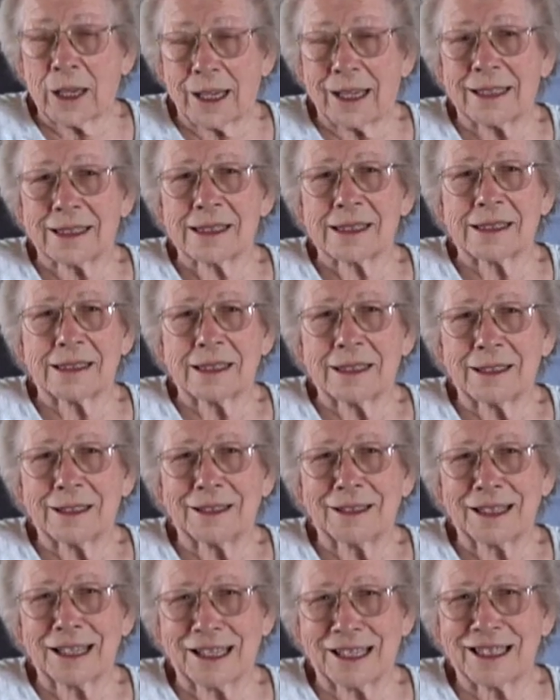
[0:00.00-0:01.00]
Yes,
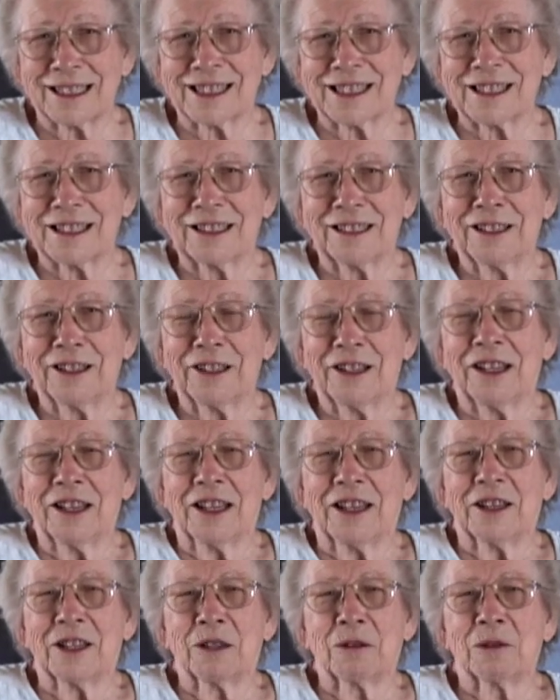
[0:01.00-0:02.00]
yes.
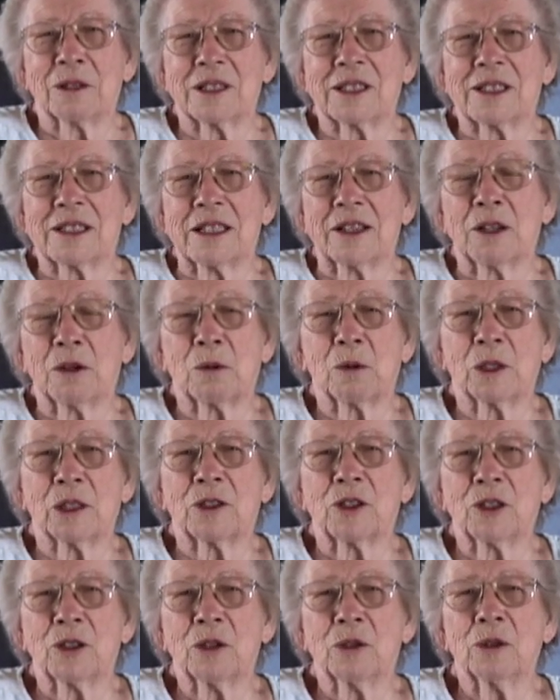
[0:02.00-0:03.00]
There was there were
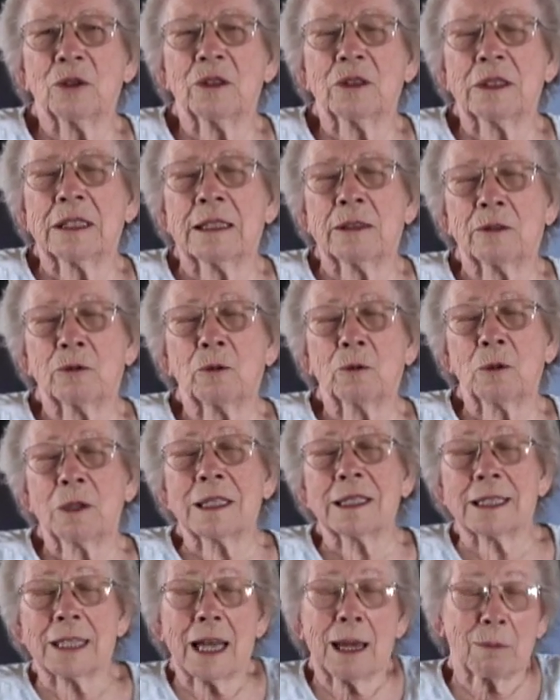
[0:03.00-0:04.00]
two at
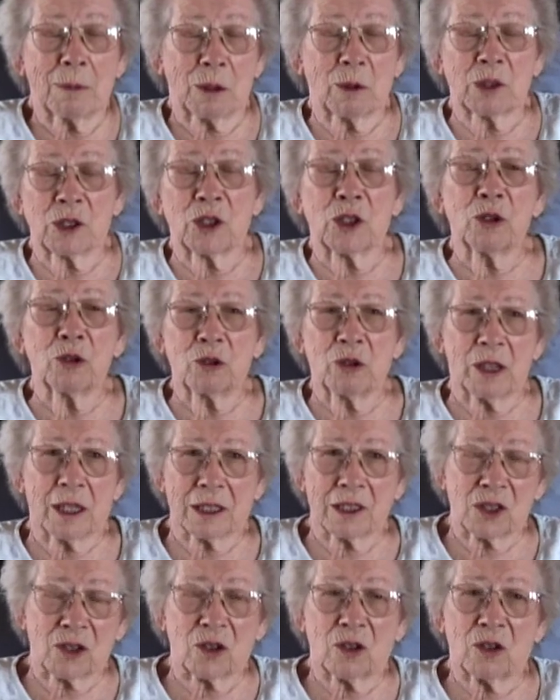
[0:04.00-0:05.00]
one time there was two
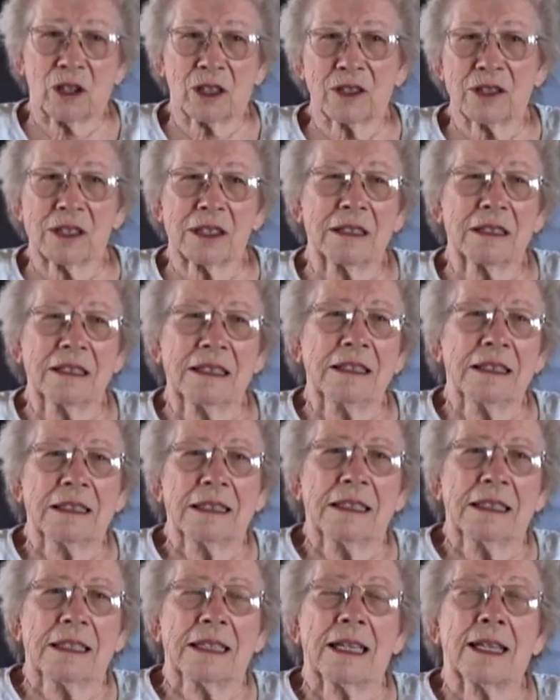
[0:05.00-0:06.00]
drugstores,
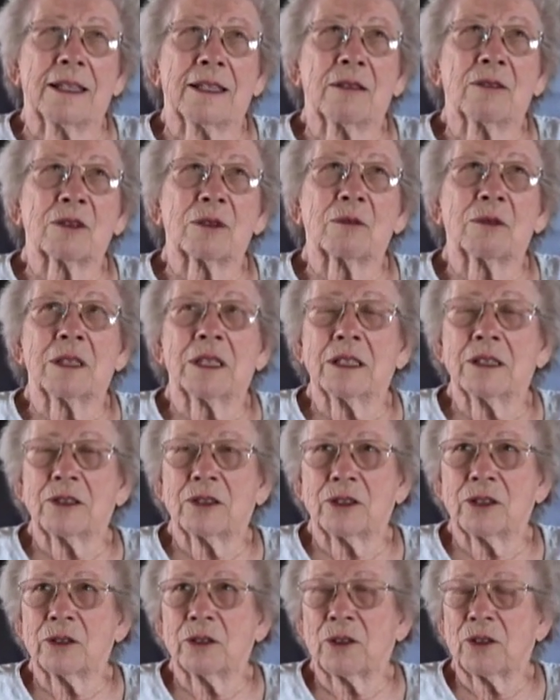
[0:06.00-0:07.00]
and there was one
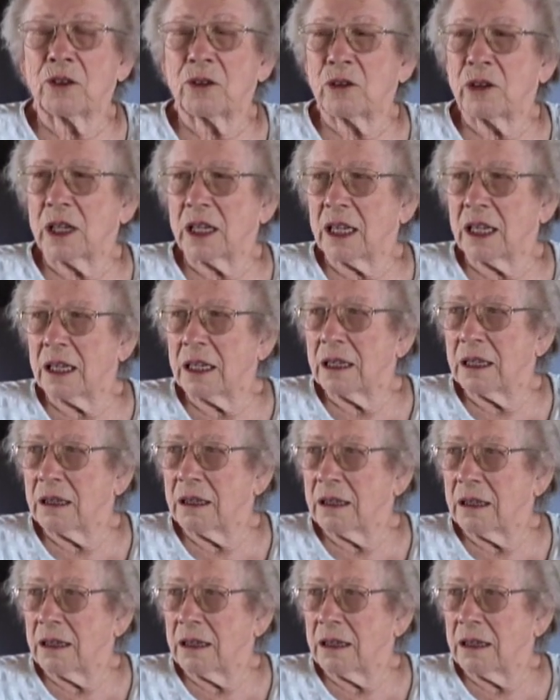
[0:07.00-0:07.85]
two three